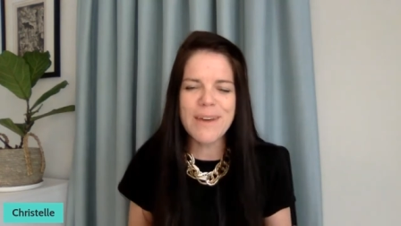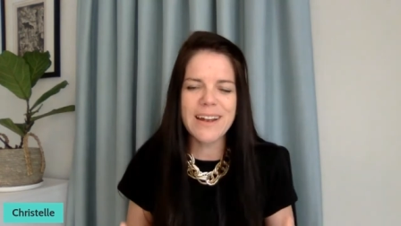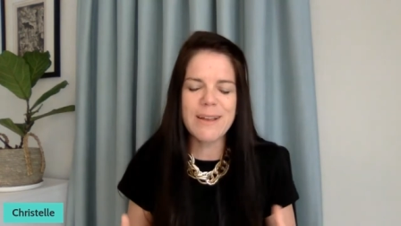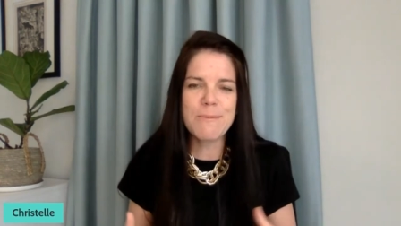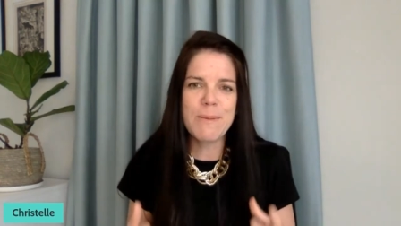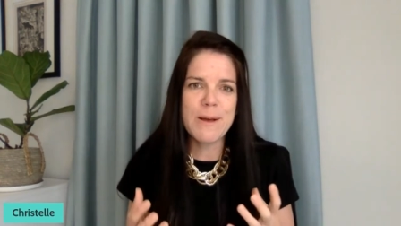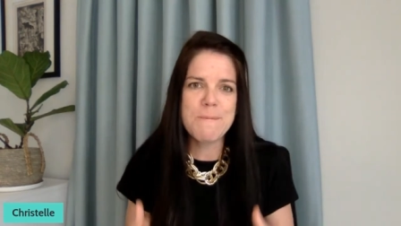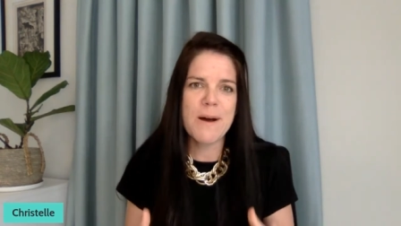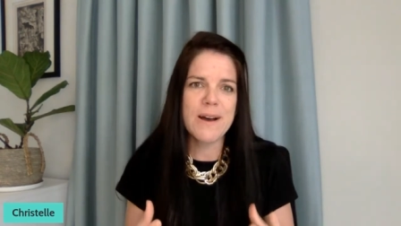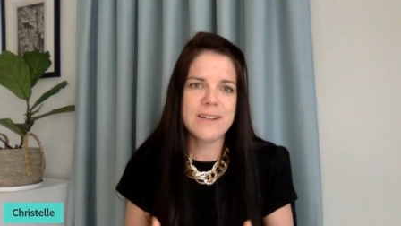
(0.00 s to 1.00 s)
many
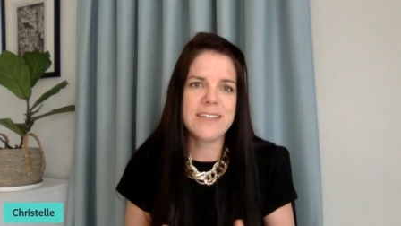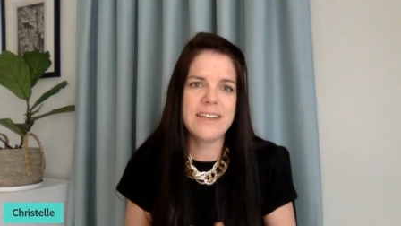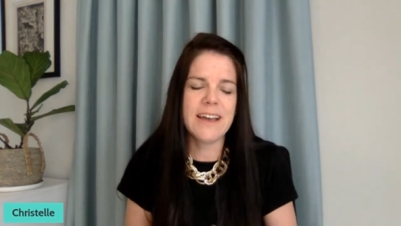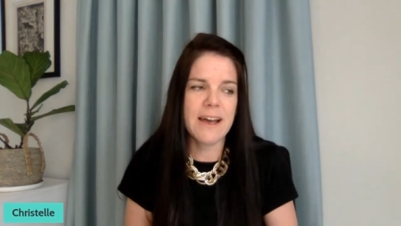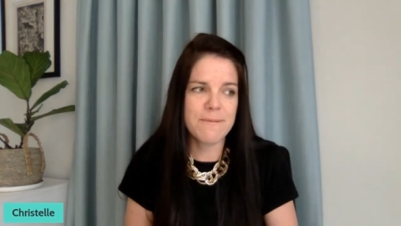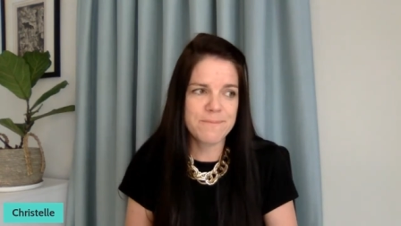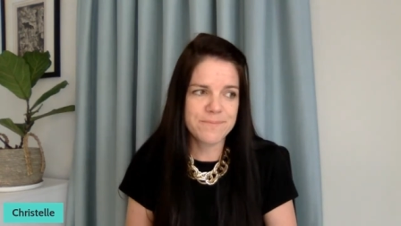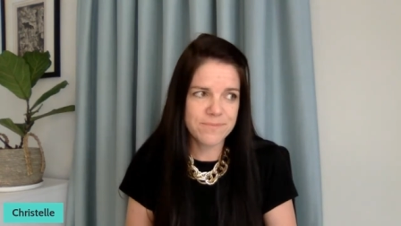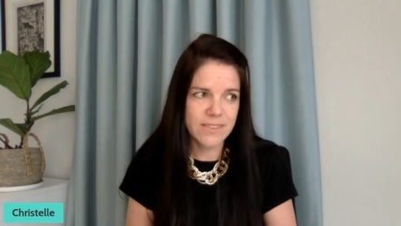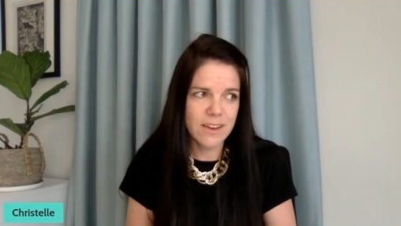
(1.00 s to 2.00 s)
big party
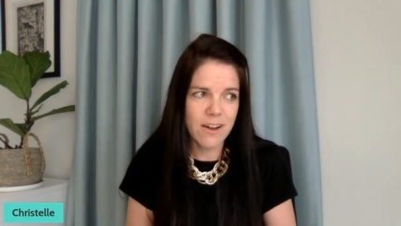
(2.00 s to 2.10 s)
um,